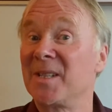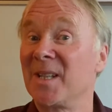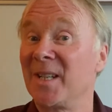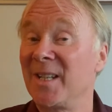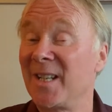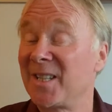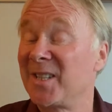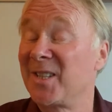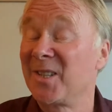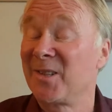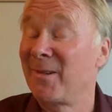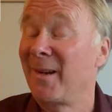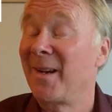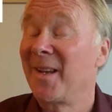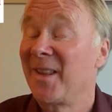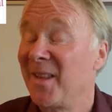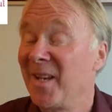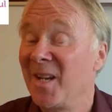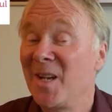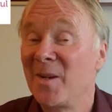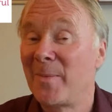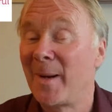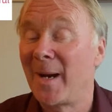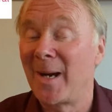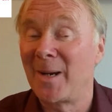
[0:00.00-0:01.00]
And that's the great
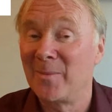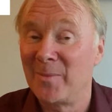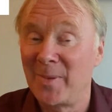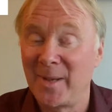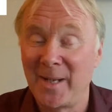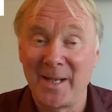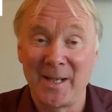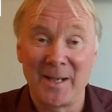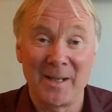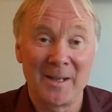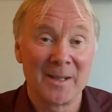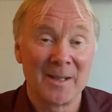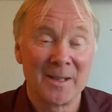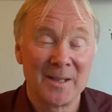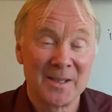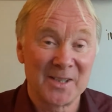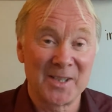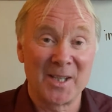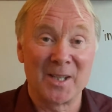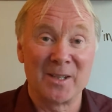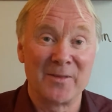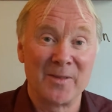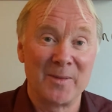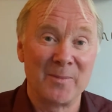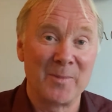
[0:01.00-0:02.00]
thing about being
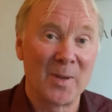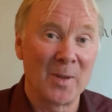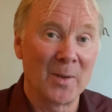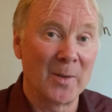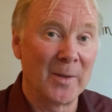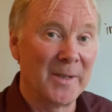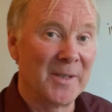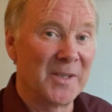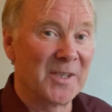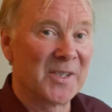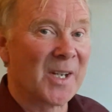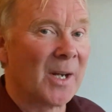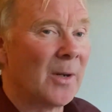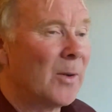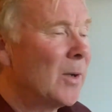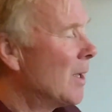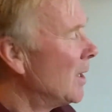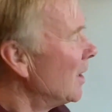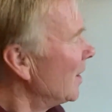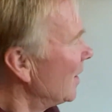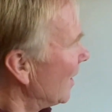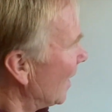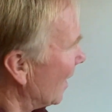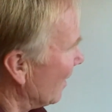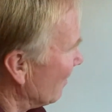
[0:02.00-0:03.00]
self-employed. So
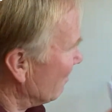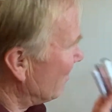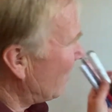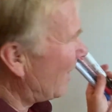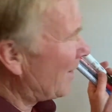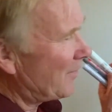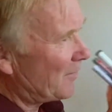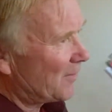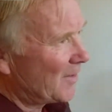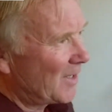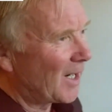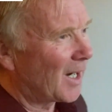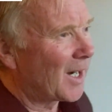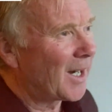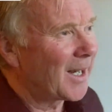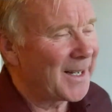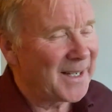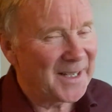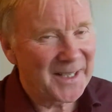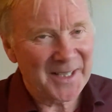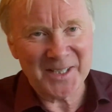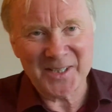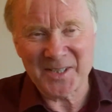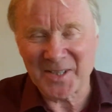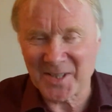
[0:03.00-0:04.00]
a rough
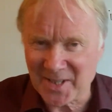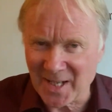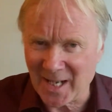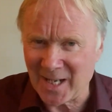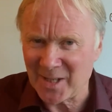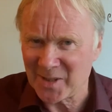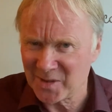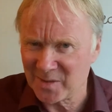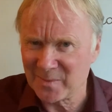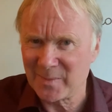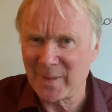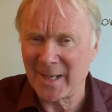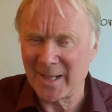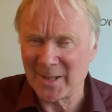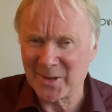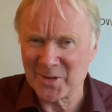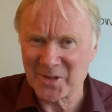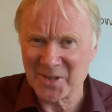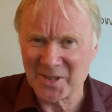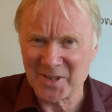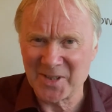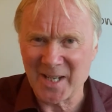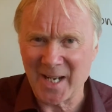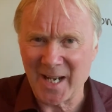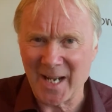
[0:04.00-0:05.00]
guide is a thousand pounds
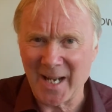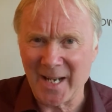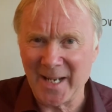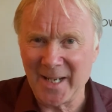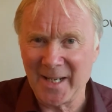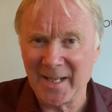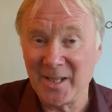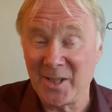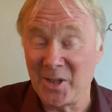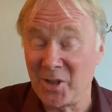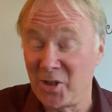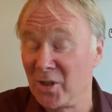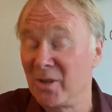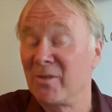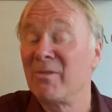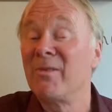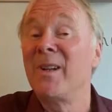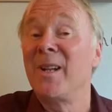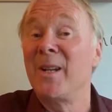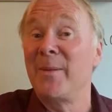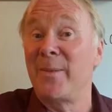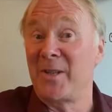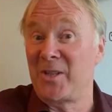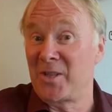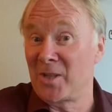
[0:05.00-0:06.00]
a day. You should
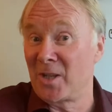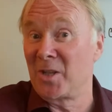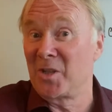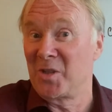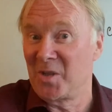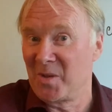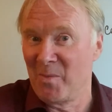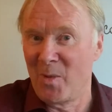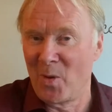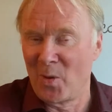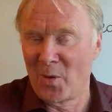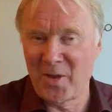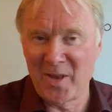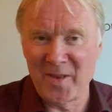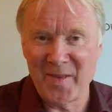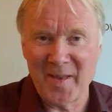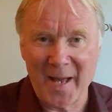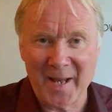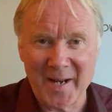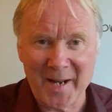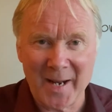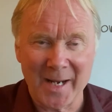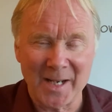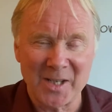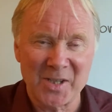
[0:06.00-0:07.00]
really be charging more than
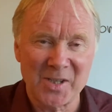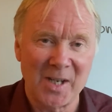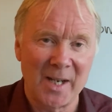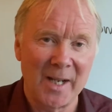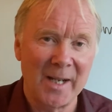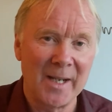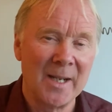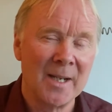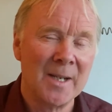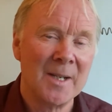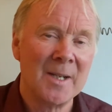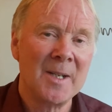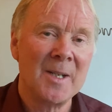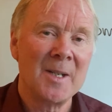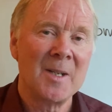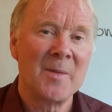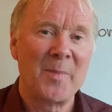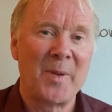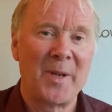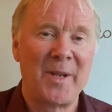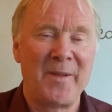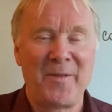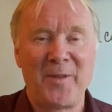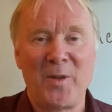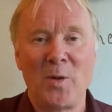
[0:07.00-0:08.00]
that, actually.
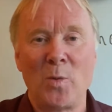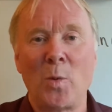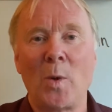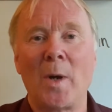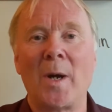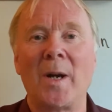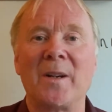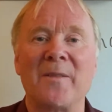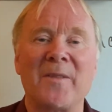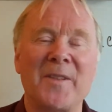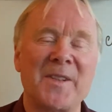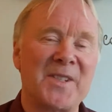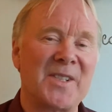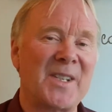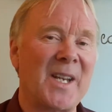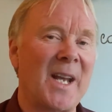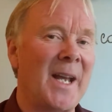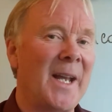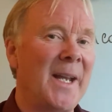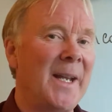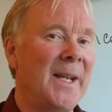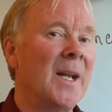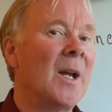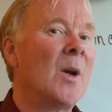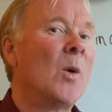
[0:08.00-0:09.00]
But if you work for,
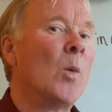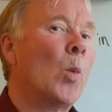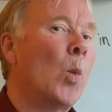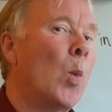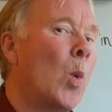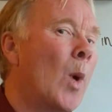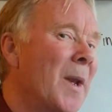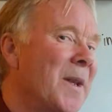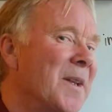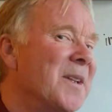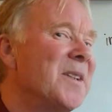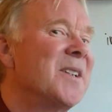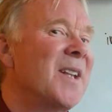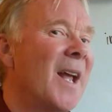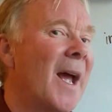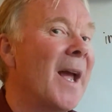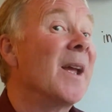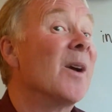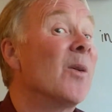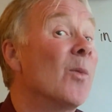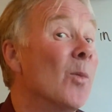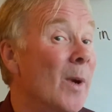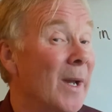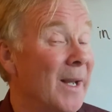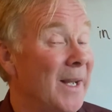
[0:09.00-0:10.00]
say, one day
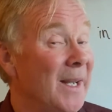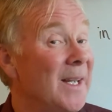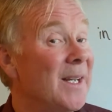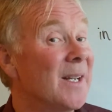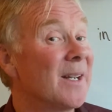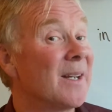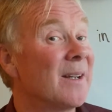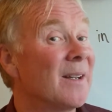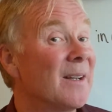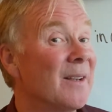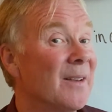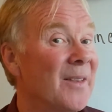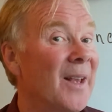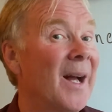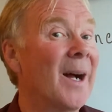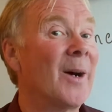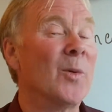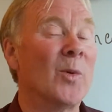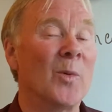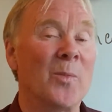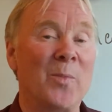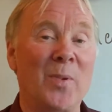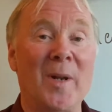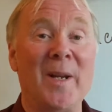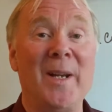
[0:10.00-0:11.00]
a week, that
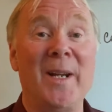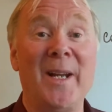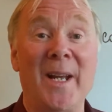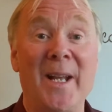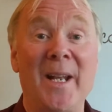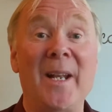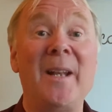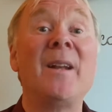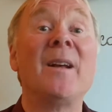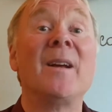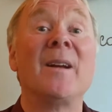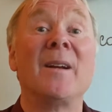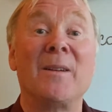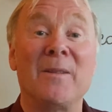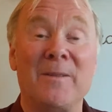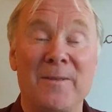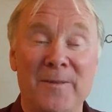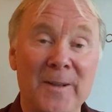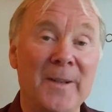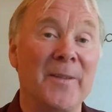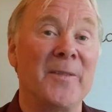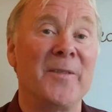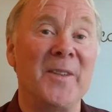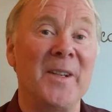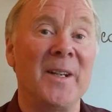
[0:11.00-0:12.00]
will bring in
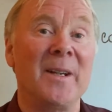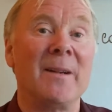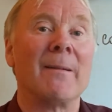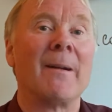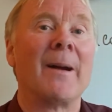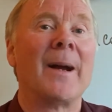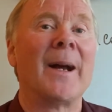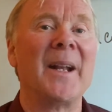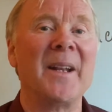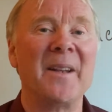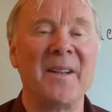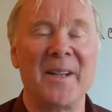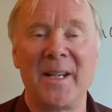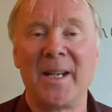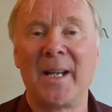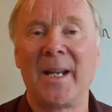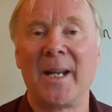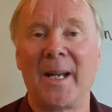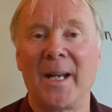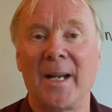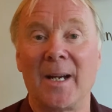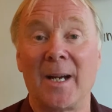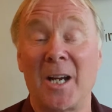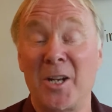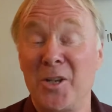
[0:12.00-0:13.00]
50 grand a
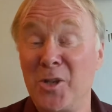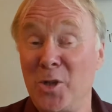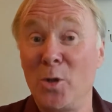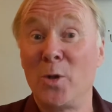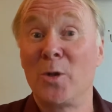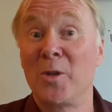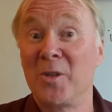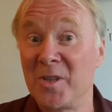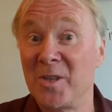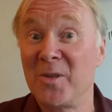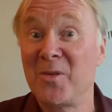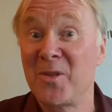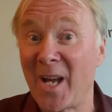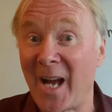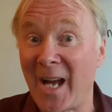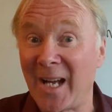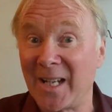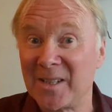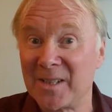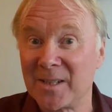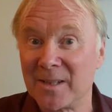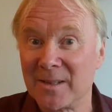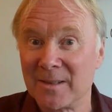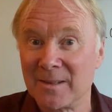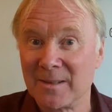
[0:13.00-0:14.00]
year. And you could do
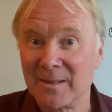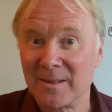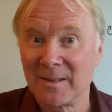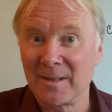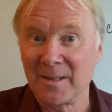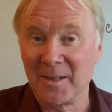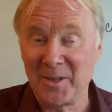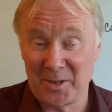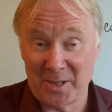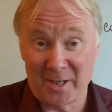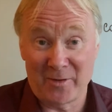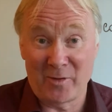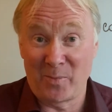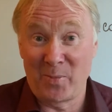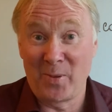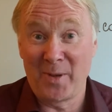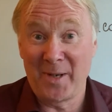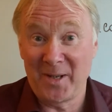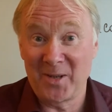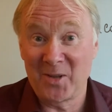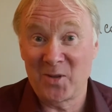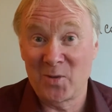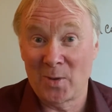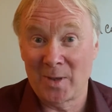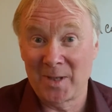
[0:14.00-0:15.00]
that. And you could have a pretty
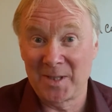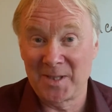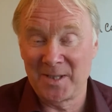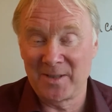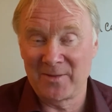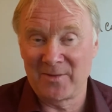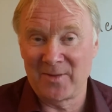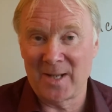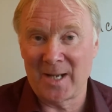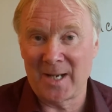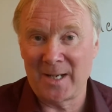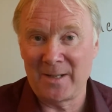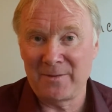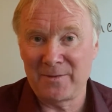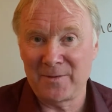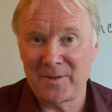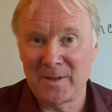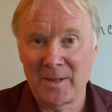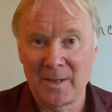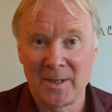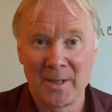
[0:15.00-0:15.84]
good quality of life.